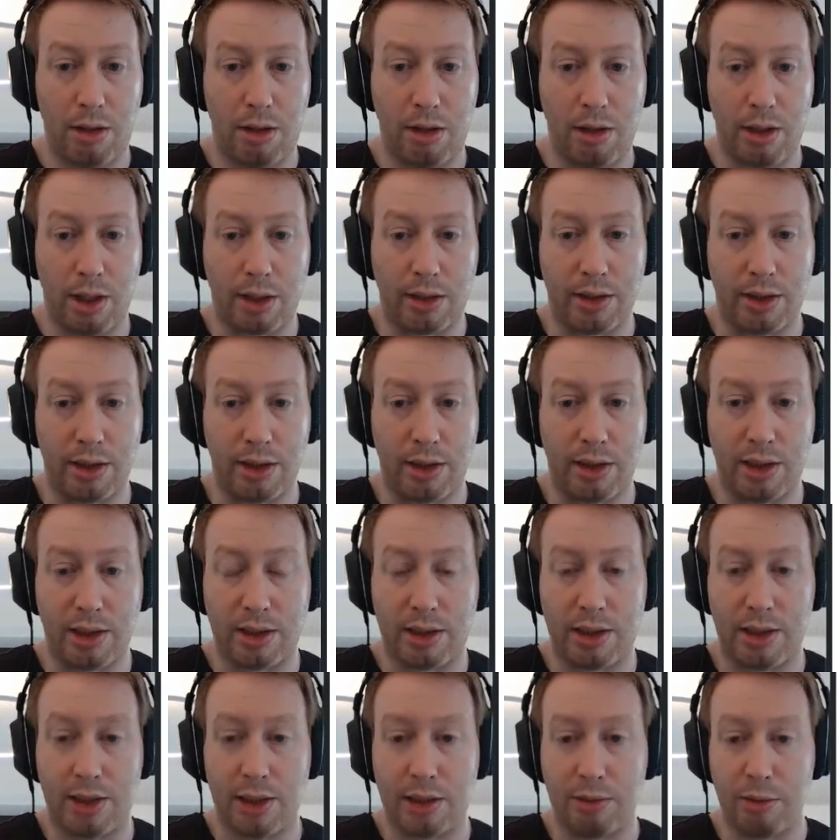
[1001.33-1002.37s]

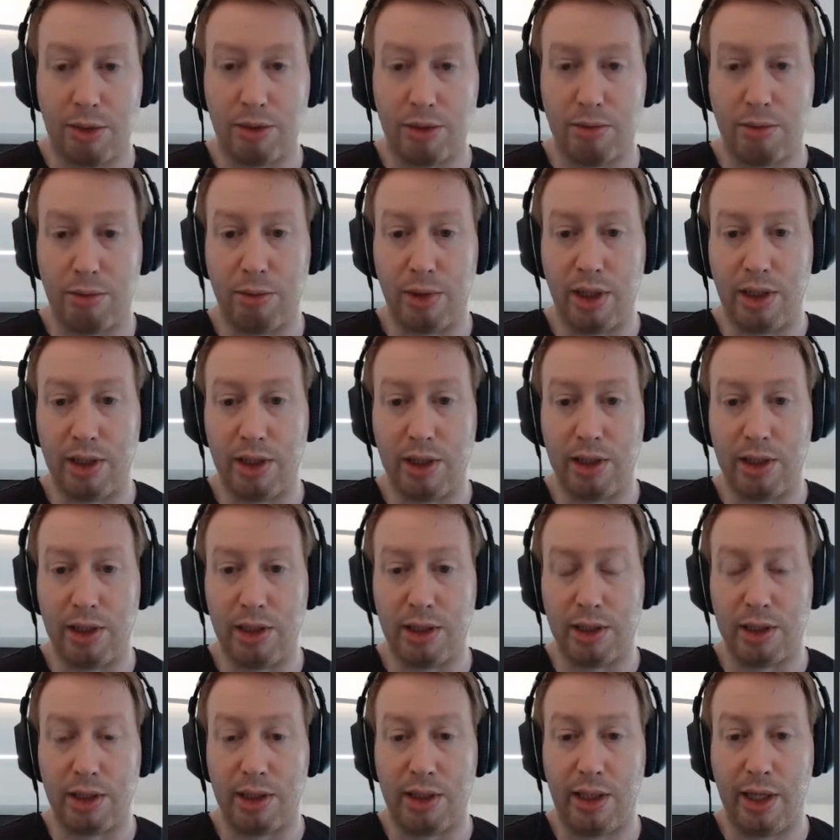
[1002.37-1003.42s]
this was
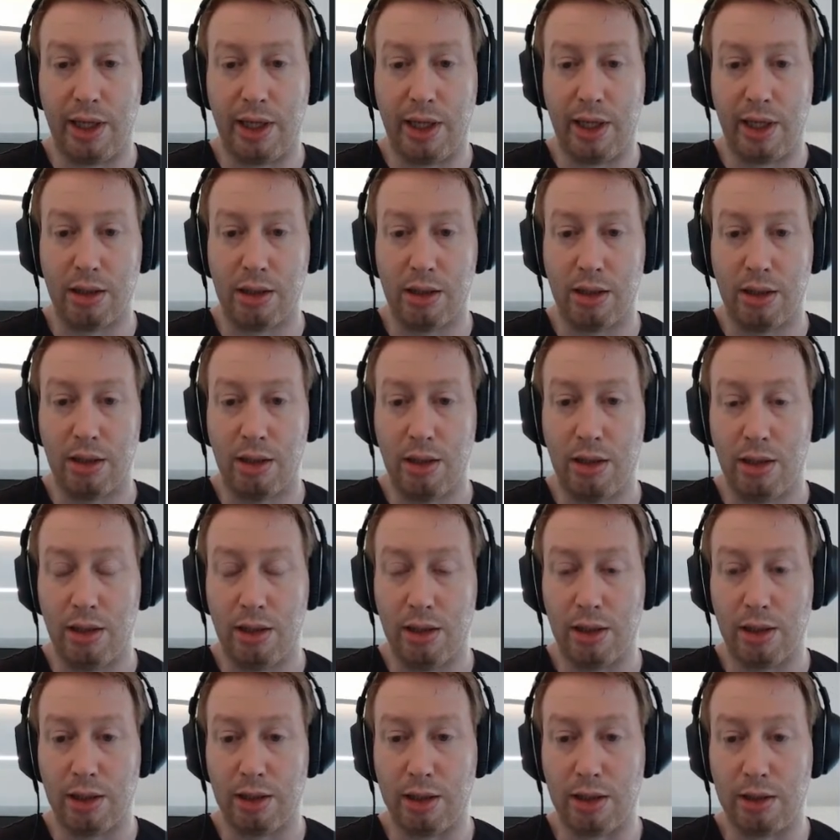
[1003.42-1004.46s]
really getting
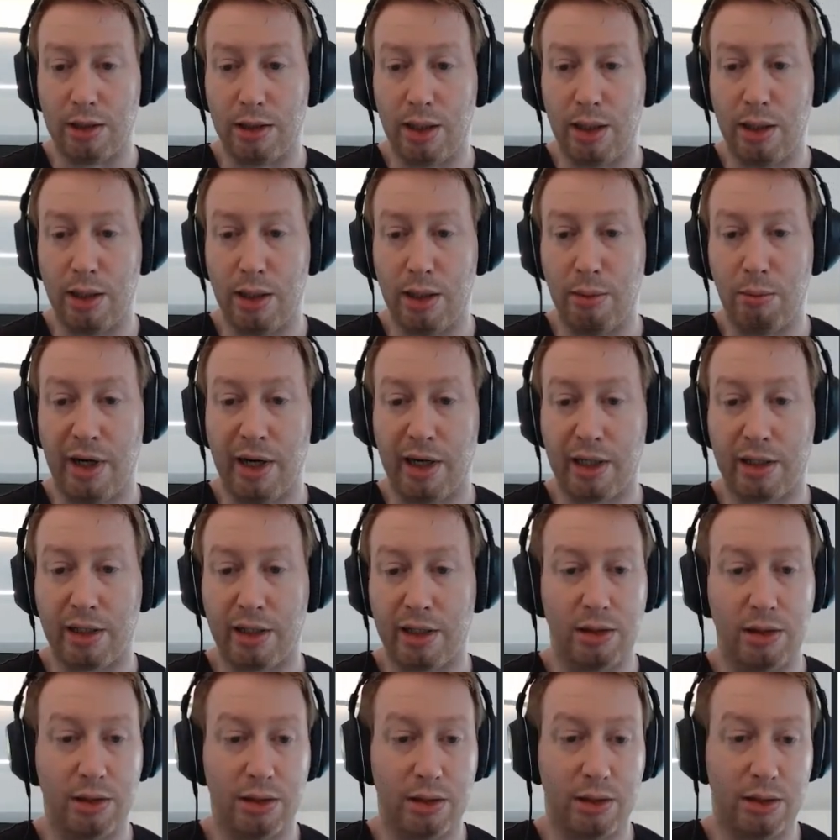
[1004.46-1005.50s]

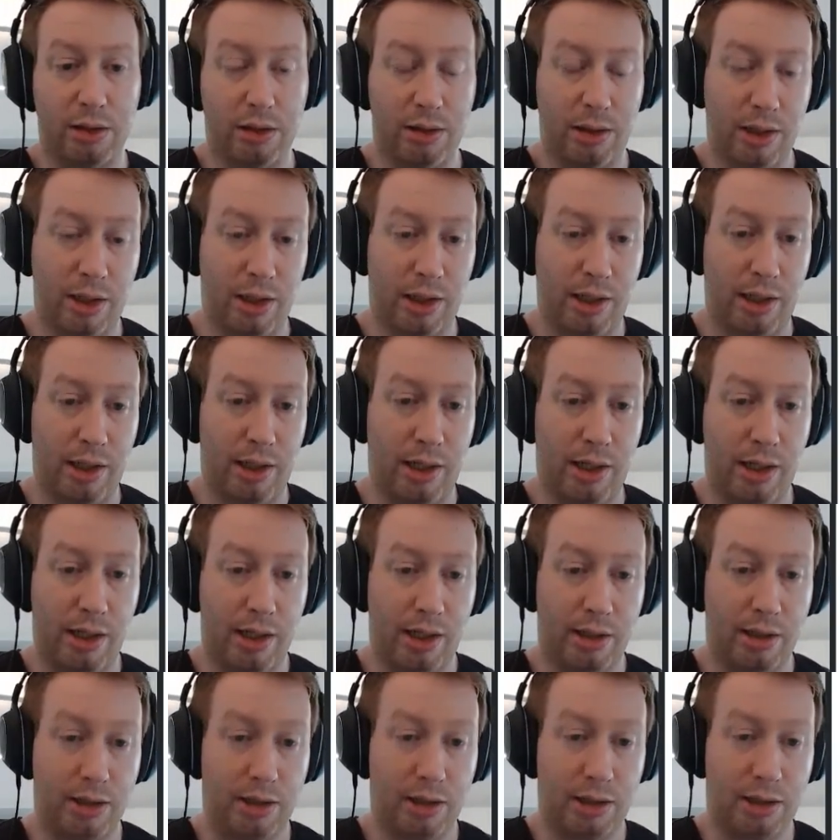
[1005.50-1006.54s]
impractical,
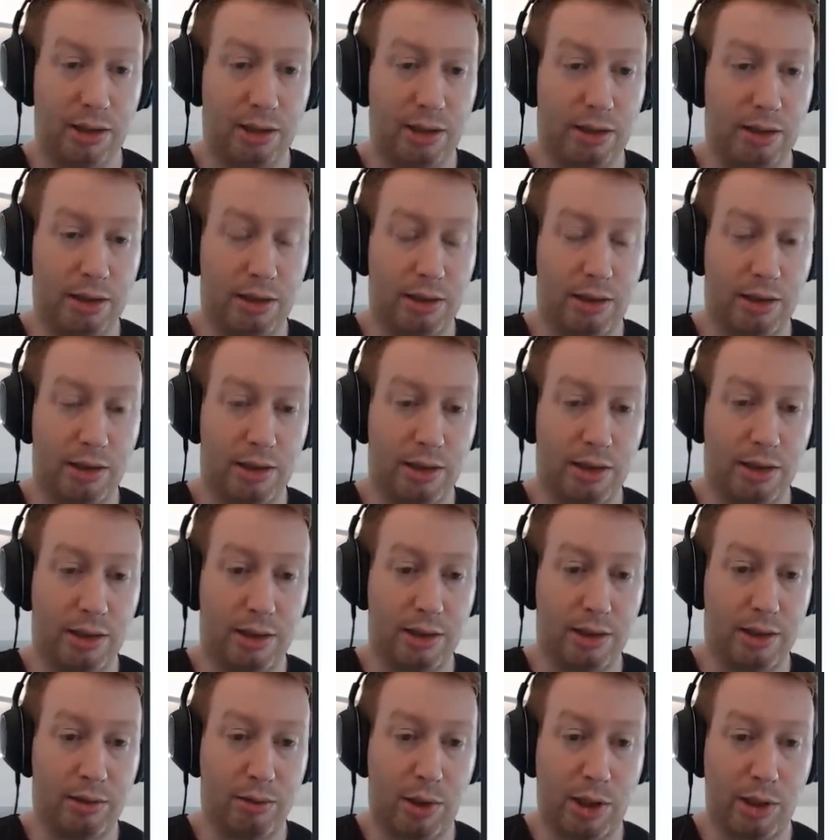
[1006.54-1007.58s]
and
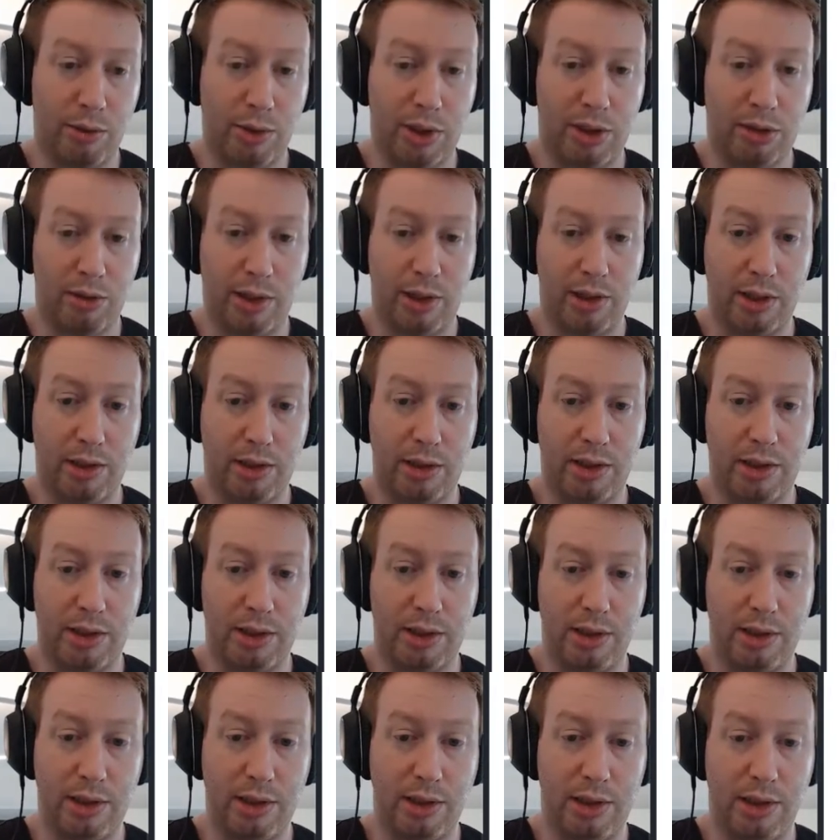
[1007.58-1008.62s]
this is why we created
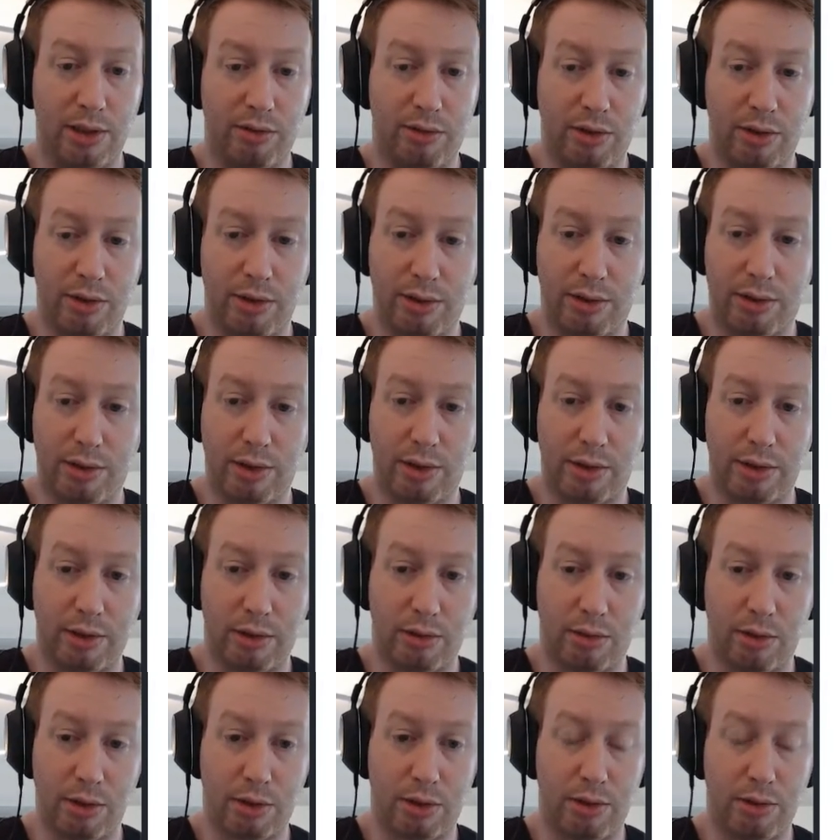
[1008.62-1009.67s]
these different
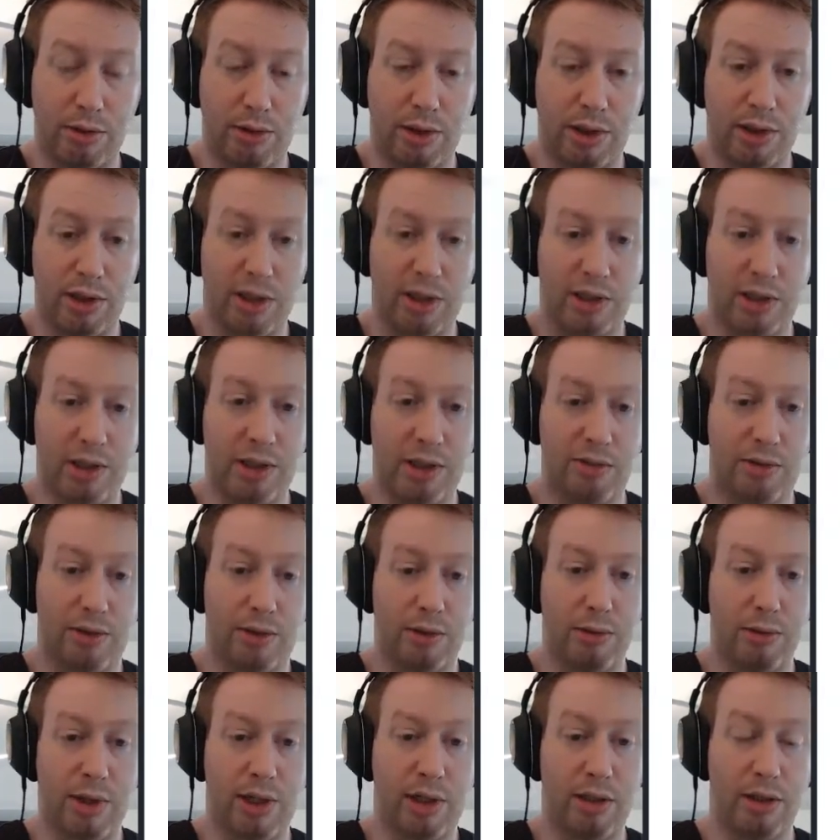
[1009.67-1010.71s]
cross-core unit
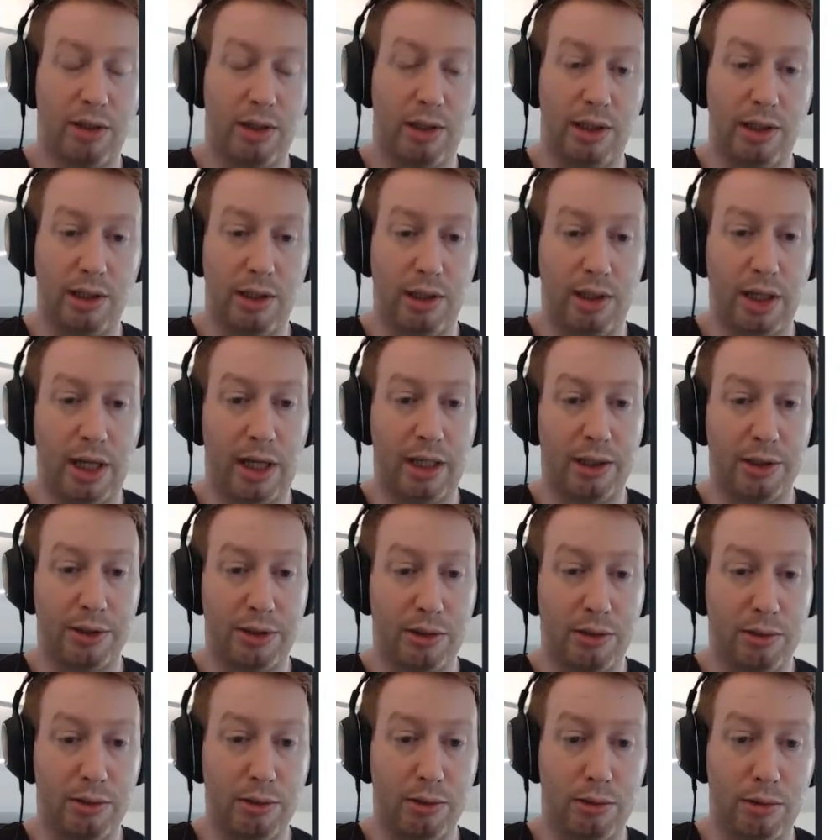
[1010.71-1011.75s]
initiatives. So the
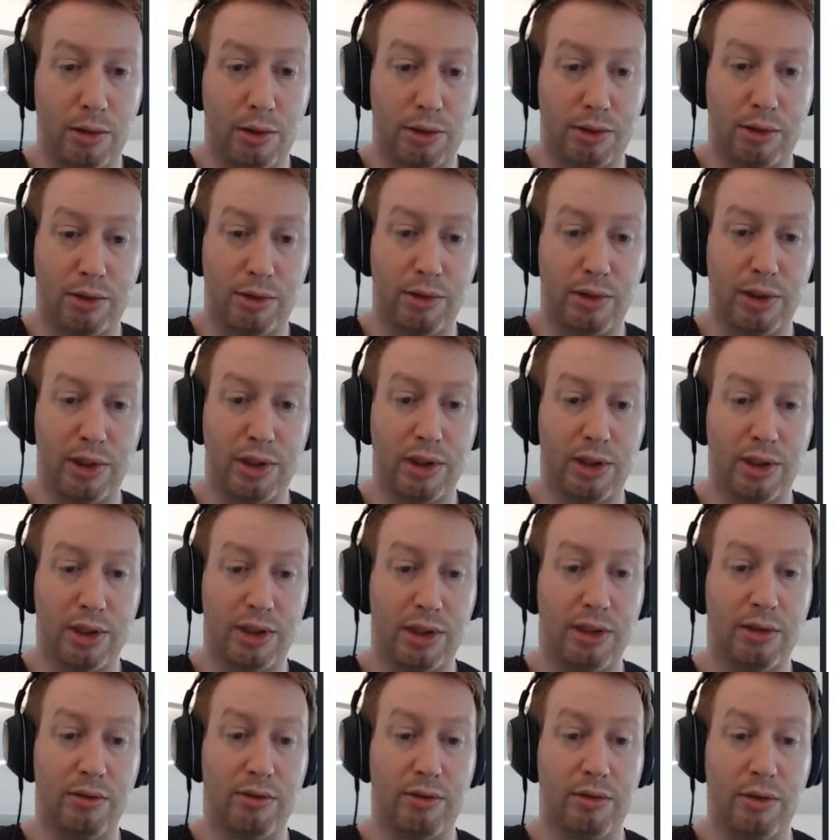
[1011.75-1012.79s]
L2 cross-core unit
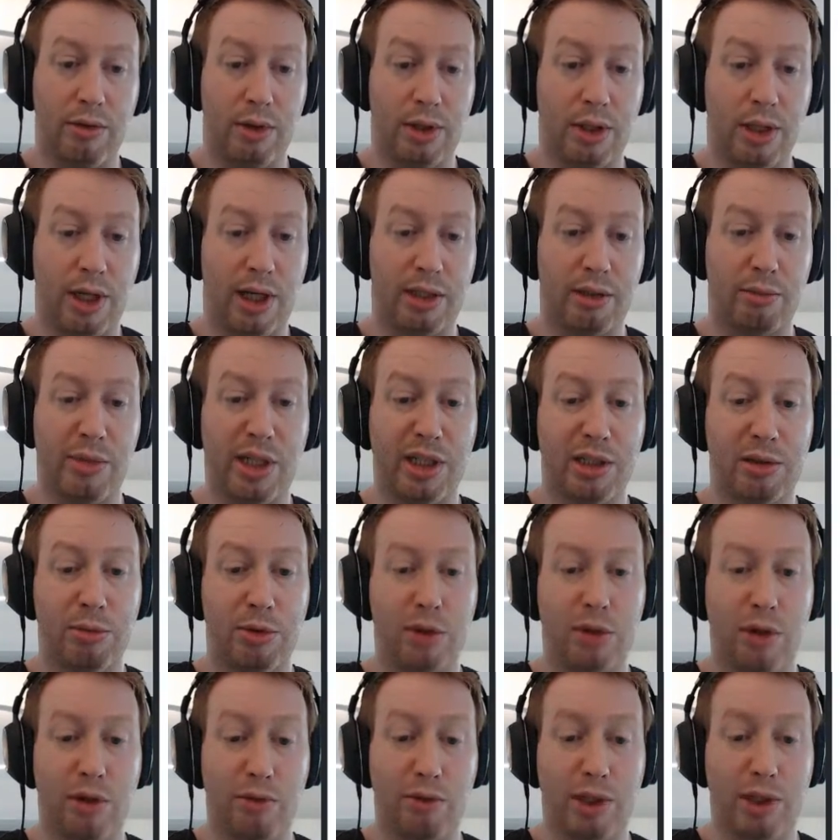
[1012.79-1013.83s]
initiative, collateral
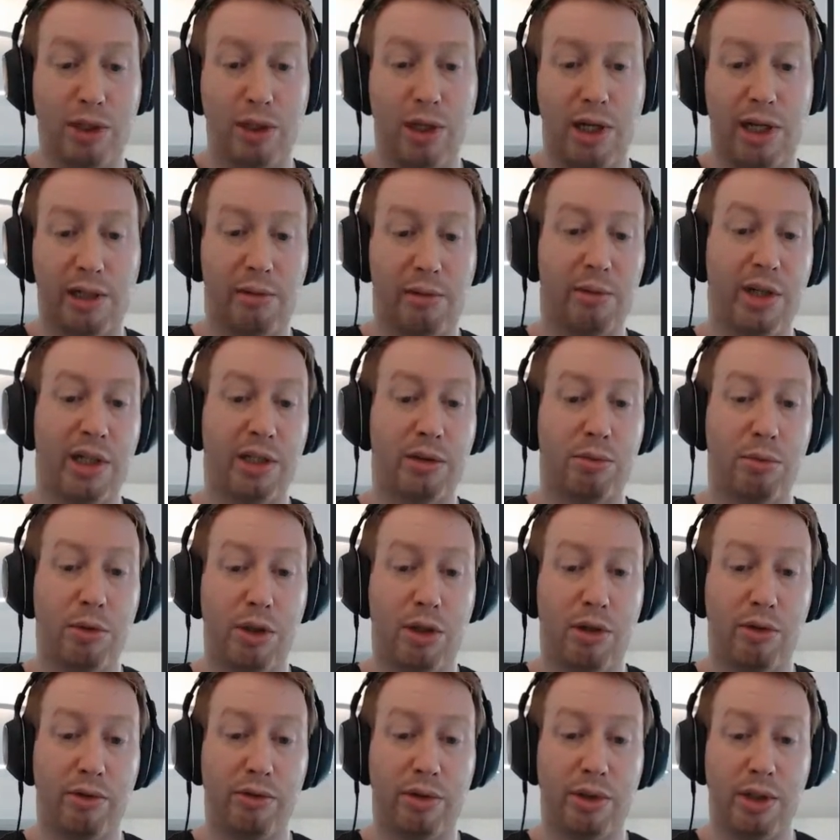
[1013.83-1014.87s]
management off-chain, collateral
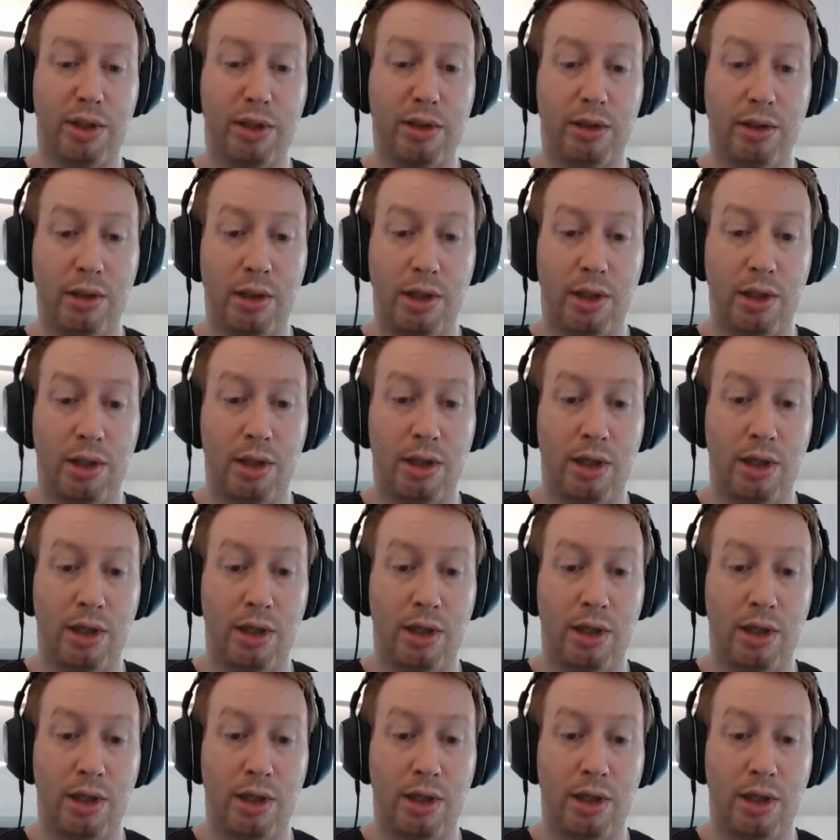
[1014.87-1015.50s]
management off-chain,